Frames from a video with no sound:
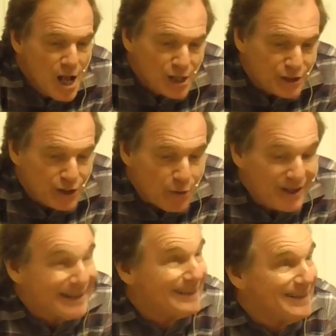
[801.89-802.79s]
so
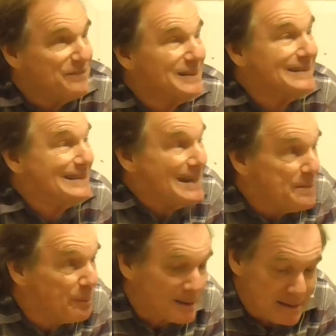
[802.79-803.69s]
that it even
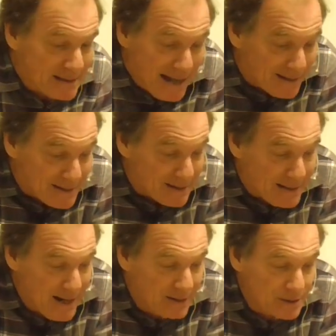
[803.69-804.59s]
deepens and
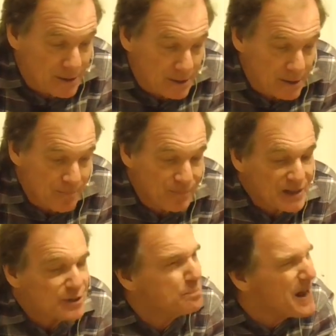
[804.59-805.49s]
extends
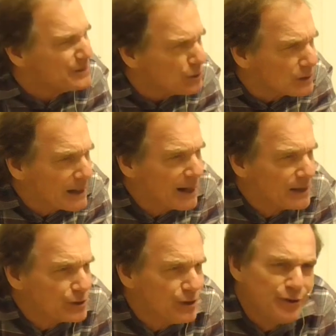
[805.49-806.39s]
the special
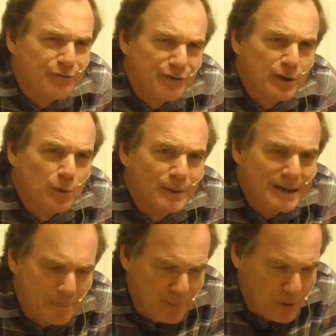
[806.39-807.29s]
connection you feel with
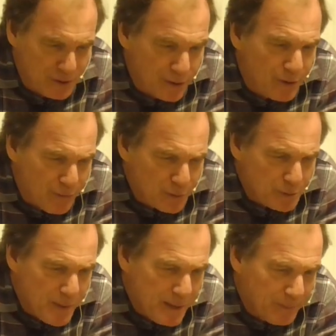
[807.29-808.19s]
that person or those
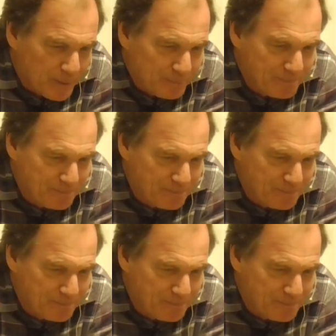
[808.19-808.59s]
people?